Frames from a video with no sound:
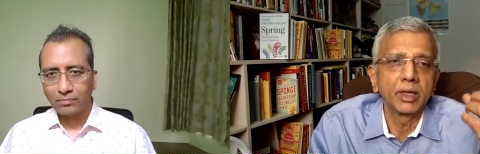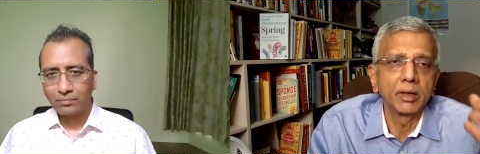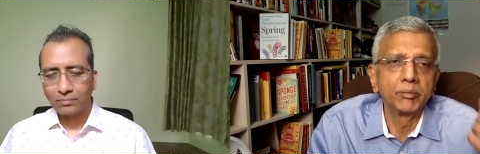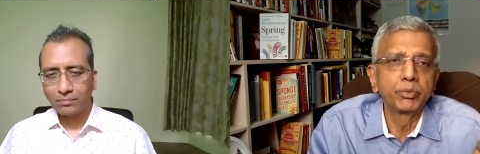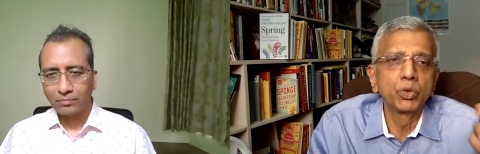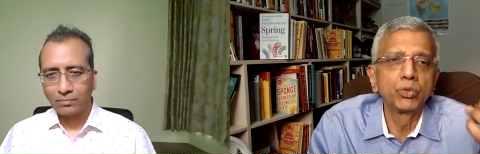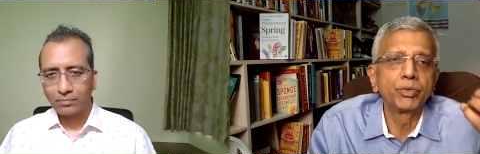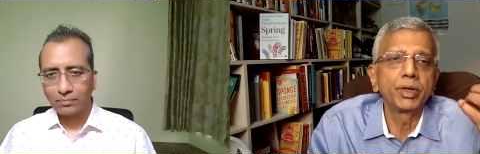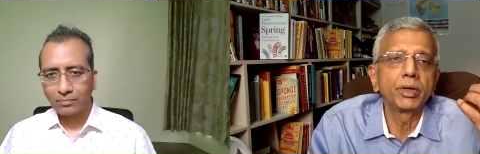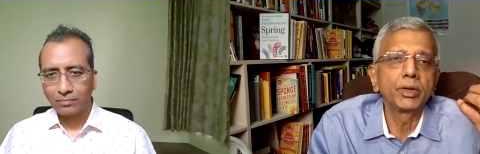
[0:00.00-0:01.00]

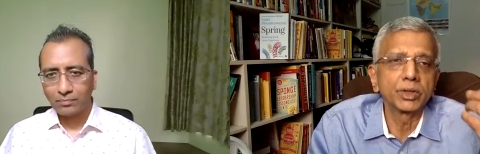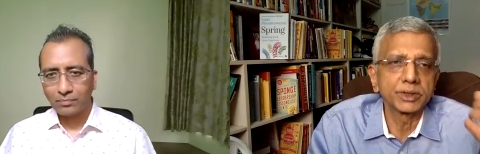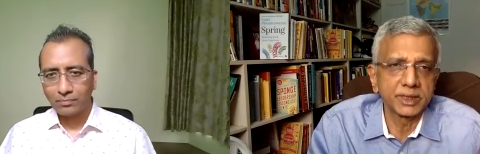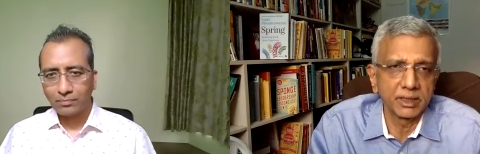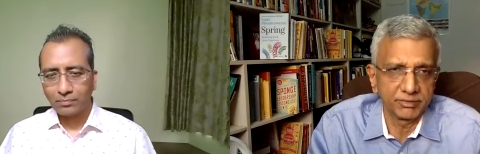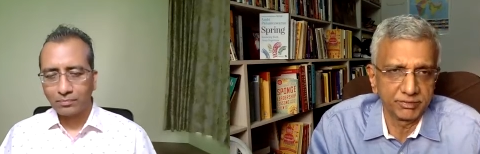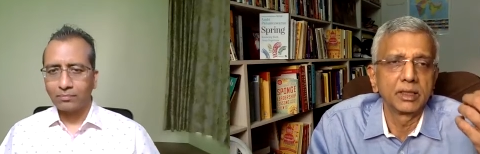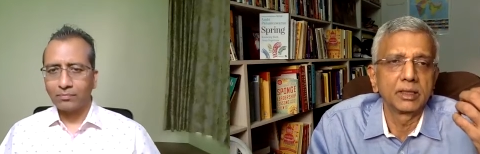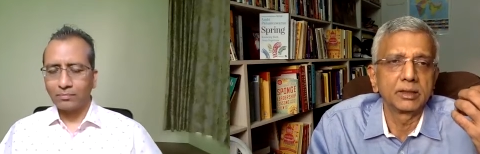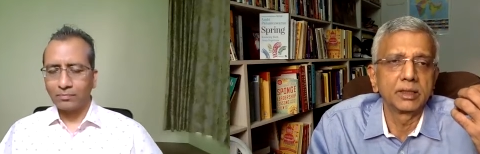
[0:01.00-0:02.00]
Speaker 1: improving yourself
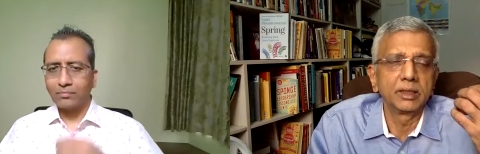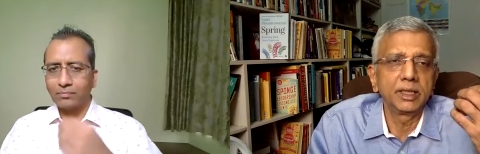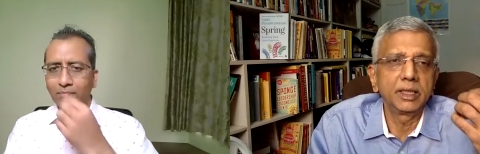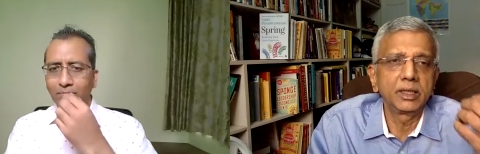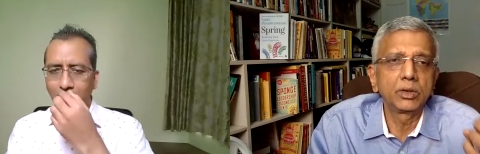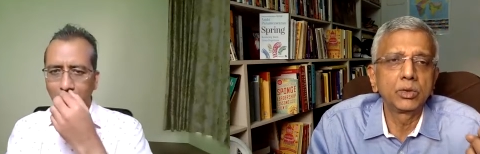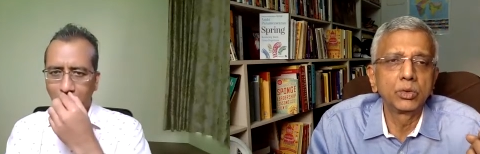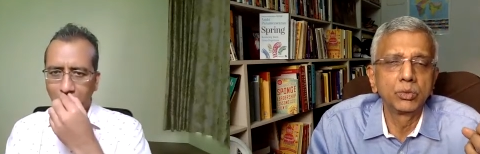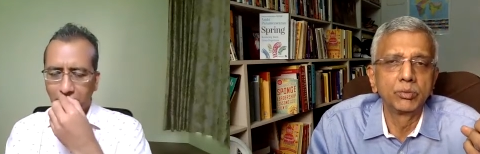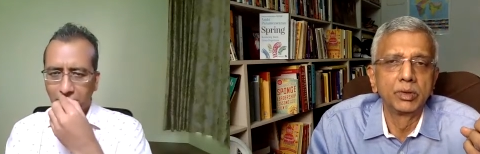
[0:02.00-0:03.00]
the need
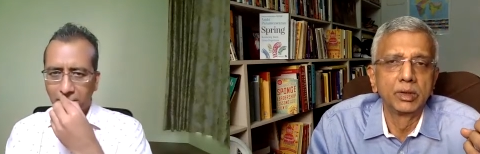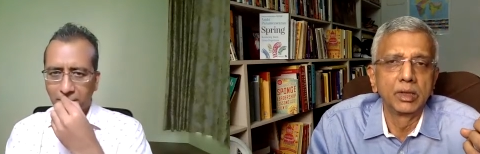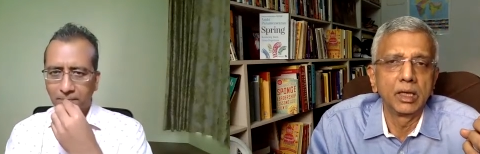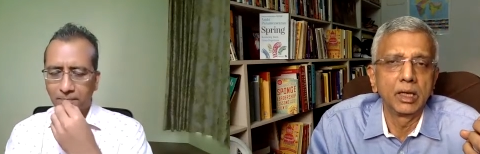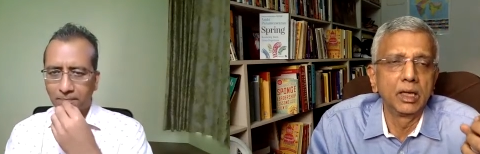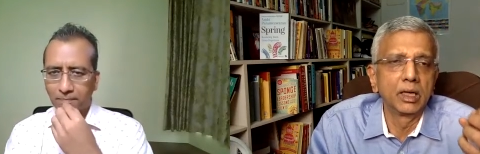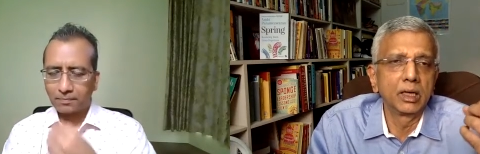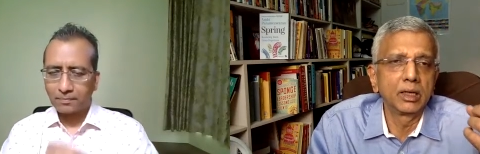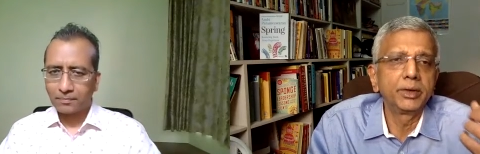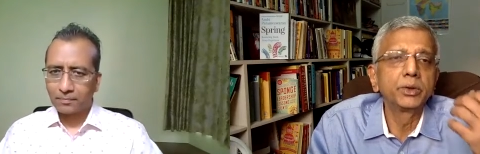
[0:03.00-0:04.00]
to
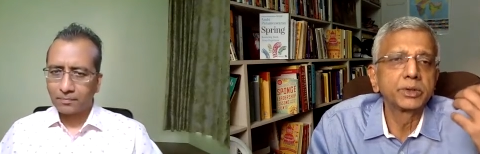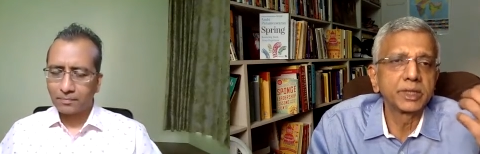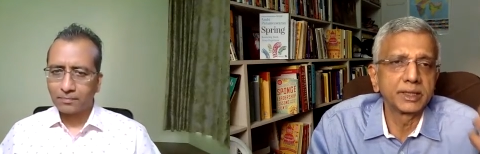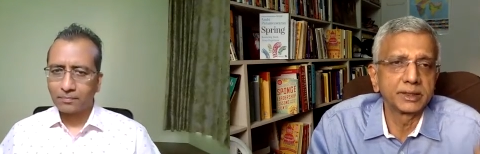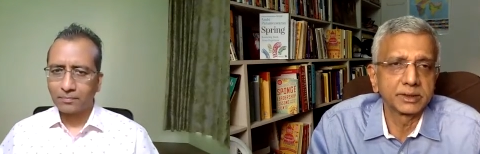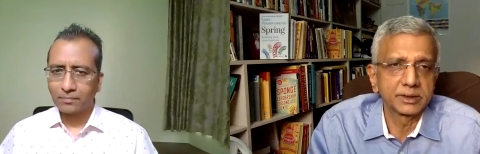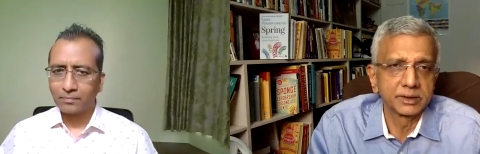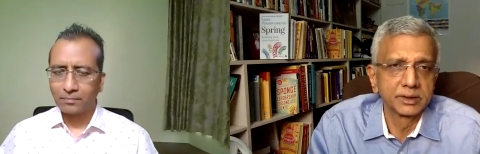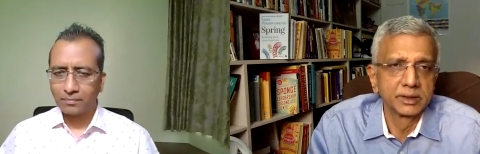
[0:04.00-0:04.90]
learn new things,